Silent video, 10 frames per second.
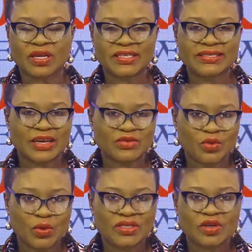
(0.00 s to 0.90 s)
that is at
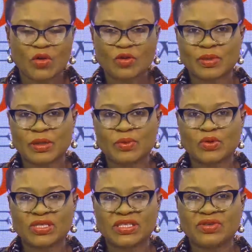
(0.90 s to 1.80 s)
Voice of the
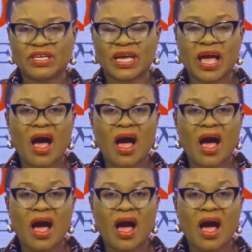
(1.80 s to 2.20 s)
People TV,